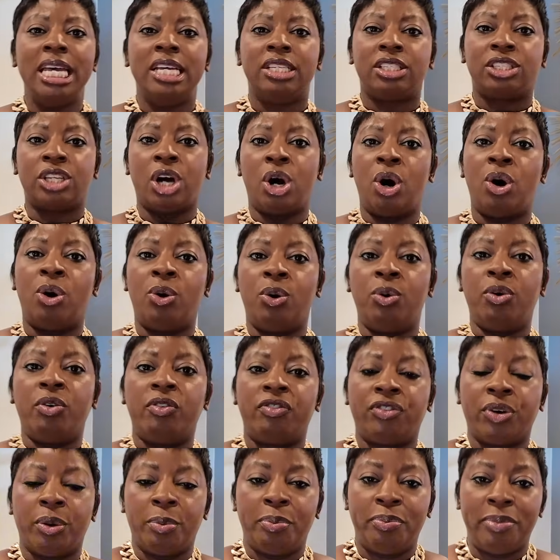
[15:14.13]
So
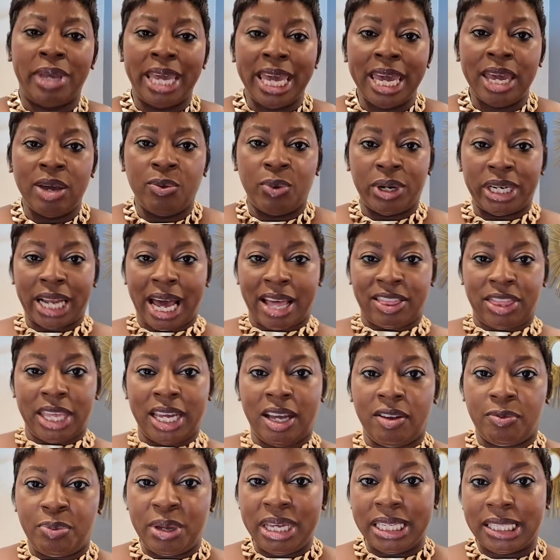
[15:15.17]
for me, when I
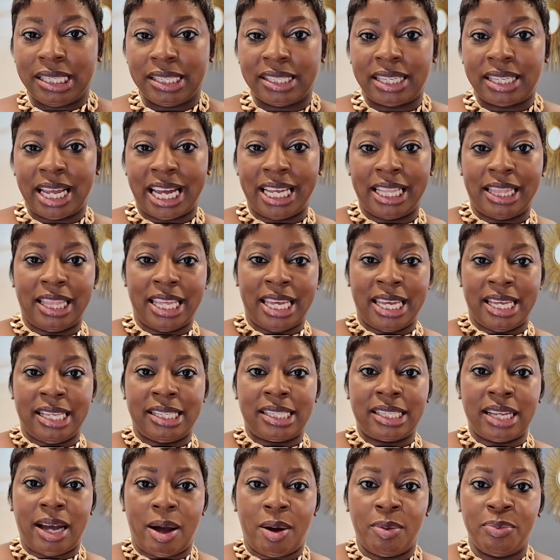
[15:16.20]
think of pieces like
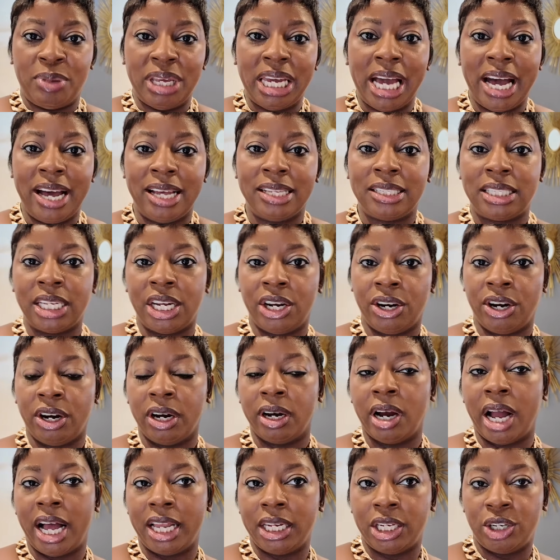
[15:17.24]
this, because
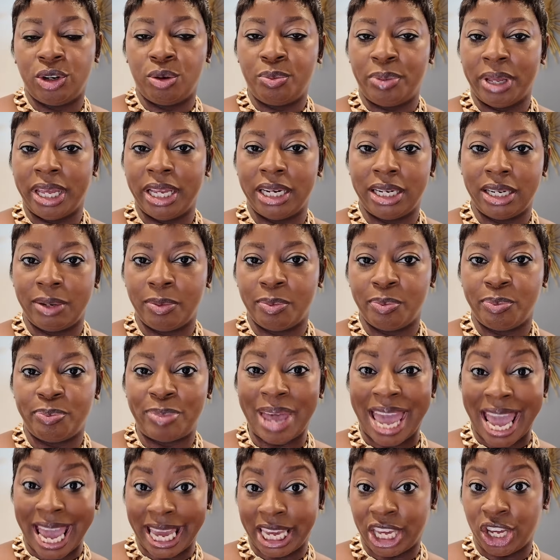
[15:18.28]
they're a little bit
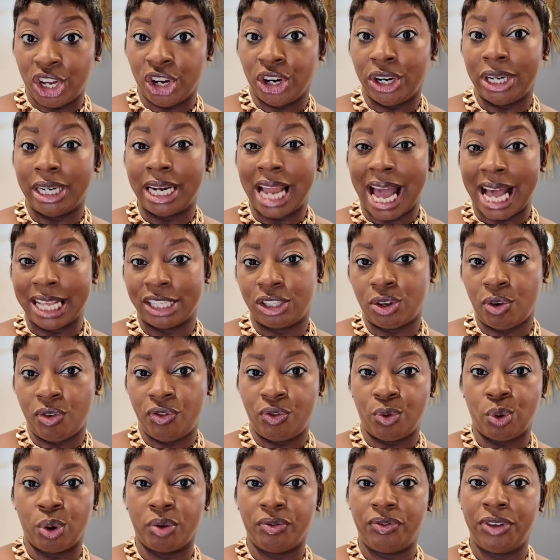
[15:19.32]
baggier, not so
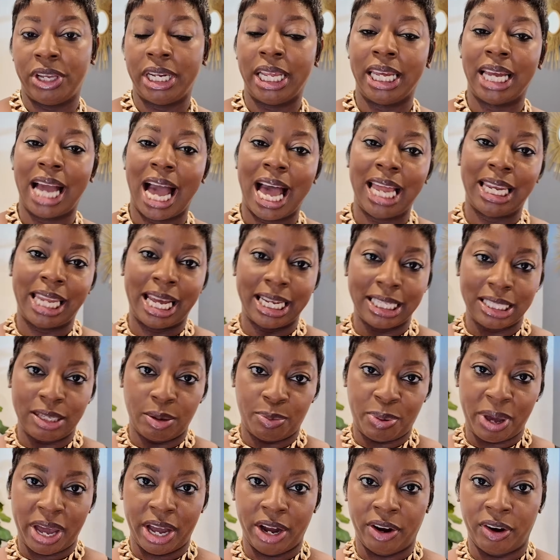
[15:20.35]
form-fitting, I like to
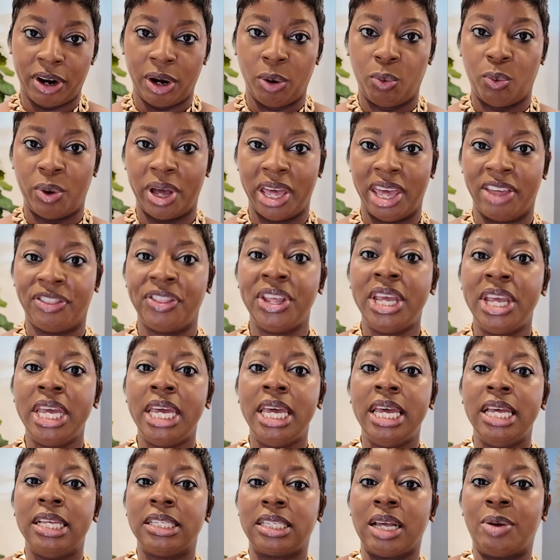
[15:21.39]
pair it with
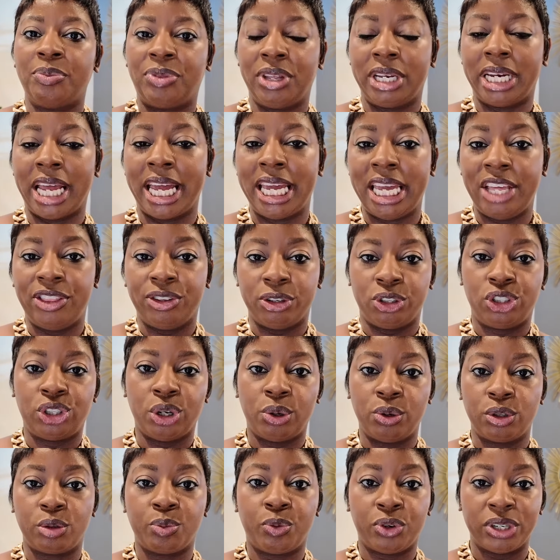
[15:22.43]
something that either
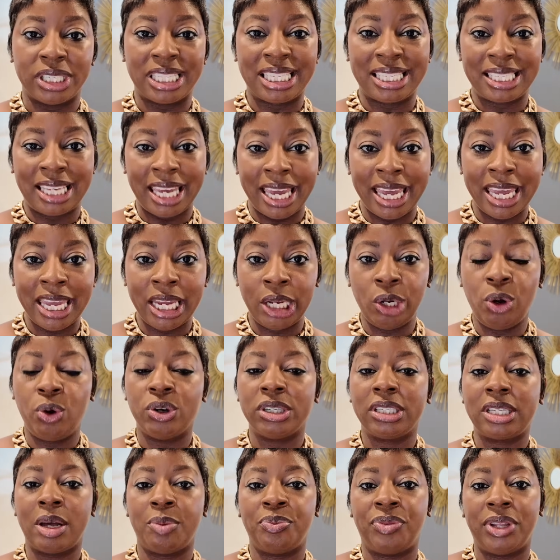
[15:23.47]
shows more skin or
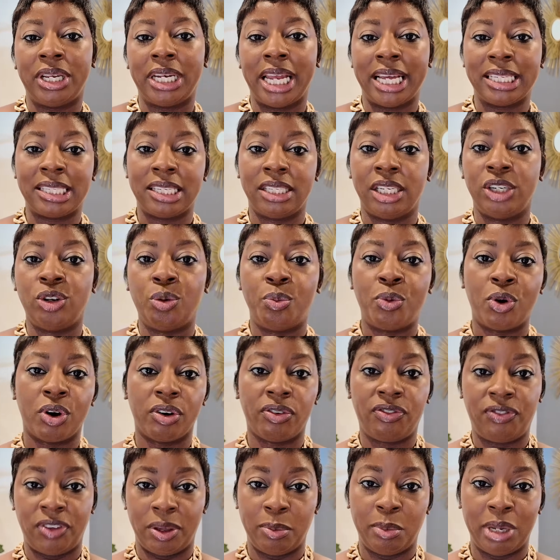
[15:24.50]
something that's a little more
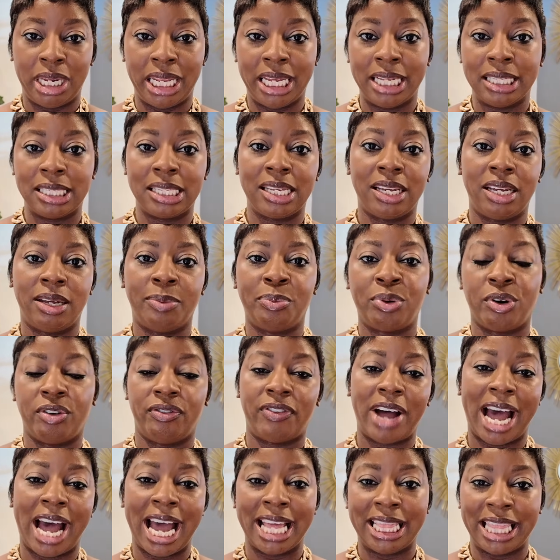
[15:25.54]
feminine to
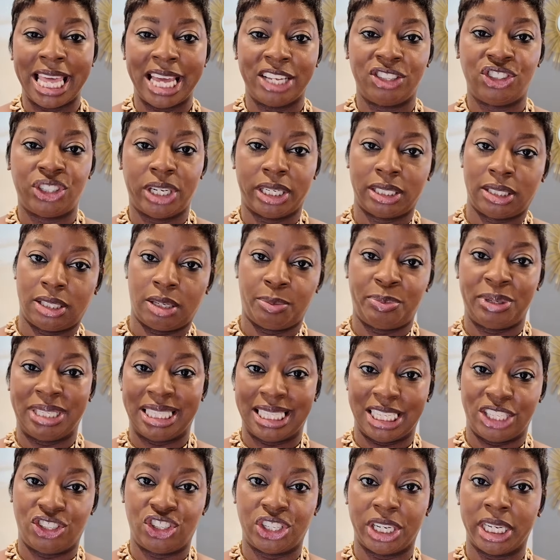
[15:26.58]
provide that
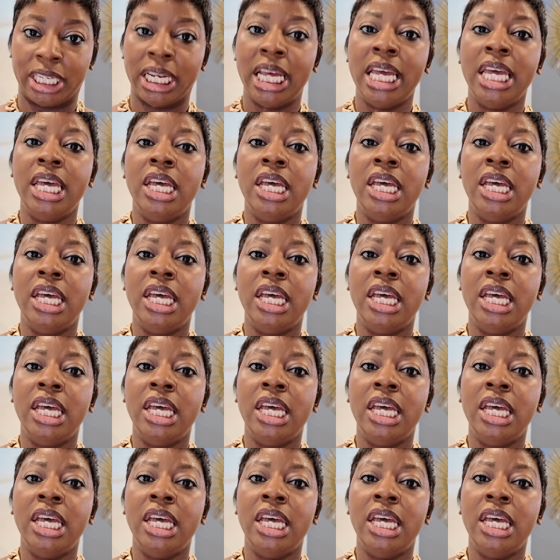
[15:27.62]
juxtaposition.